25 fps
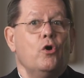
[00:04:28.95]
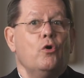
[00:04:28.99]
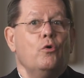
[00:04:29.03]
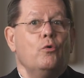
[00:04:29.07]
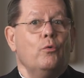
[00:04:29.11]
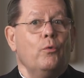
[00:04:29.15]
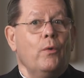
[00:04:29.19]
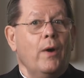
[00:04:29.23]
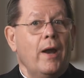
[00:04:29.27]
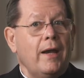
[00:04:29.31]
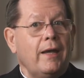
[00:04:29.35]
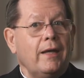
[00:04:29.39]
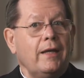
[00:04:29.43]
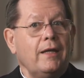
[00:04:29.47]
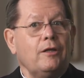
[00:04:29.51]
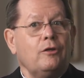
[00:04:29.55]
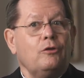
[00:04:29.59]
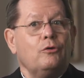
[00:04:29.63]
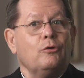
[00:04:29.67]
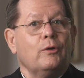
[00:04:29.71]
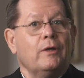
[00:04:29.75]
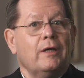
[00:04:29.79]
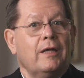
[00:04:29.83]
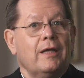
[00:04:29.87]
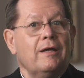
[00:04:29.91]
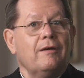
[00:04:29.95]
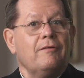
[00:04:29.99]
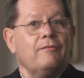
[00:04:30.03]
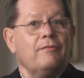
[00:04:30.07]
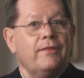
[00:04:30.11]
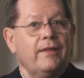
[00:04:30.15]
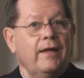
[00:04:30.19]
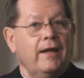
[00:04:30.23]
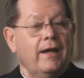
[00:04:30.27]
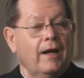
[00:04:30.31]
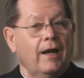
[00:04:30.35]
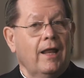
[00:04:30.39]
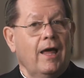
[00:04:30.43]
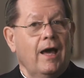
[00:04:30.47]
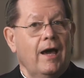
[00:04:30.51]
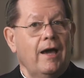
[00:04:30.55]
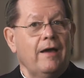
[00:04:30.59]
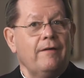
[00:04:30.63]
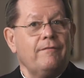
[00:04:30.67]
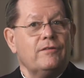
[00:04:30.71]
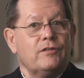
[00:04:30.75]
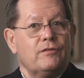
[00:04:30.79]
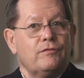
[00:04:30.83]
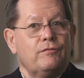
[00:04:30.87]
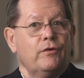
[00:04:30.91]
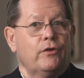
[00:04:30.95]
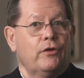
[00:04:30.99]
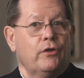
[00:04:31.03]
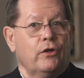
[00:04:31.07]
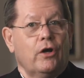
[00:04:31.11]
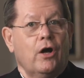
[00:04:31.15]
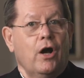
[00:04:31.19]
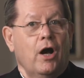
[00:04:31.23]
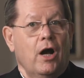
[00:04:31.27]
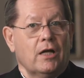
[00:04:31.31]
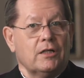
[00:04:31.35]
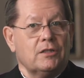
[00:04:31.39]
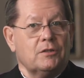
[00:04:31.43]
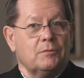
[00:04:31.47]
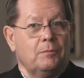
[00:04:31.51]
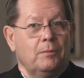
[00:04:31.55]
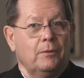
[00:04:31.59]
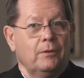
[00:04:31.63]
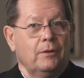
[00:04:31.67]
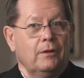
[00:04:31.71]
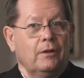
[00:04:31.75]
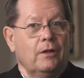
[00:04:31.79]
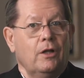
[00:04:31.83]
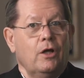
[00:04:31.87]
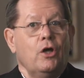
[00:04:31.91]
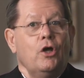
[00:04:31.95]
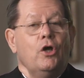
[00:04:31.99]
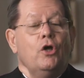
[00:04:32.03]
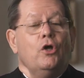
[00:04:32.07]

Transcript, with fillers: ready to give their lives for the gospel,